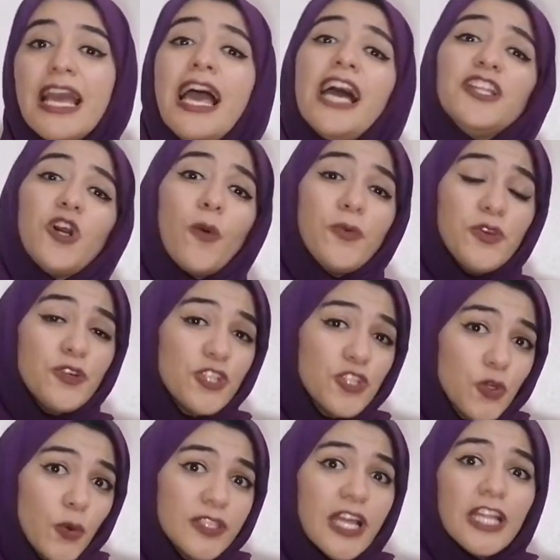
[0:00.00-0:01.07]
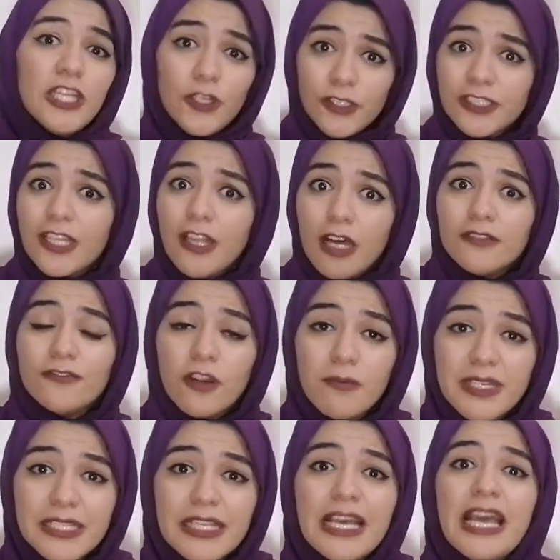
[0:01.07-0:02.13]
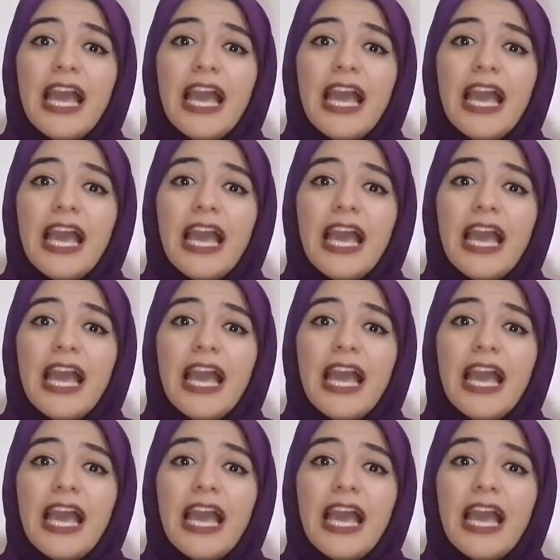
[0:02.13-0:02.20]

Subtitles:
and hope you enjoyed and learned a lot from it.